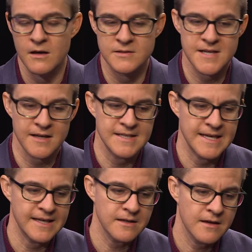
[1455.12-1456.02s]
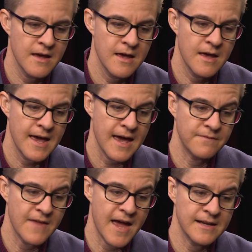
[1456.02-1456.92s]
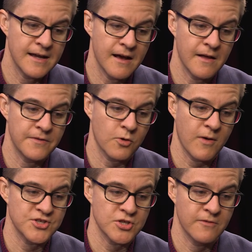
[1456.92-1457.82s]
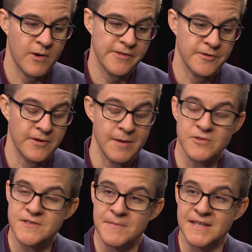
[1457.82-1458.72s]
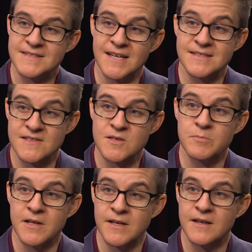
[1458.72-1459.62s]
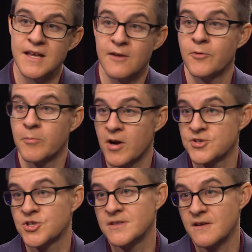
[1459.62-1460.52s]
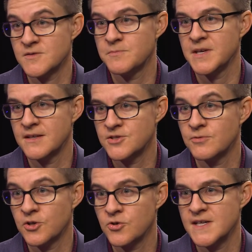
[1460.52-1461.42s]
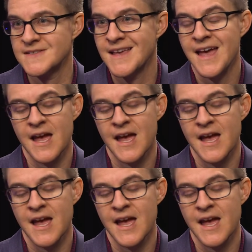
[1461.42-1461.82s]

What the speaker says: technique. And then the question of whether they're able to maintain discipline if repression does begin to increase.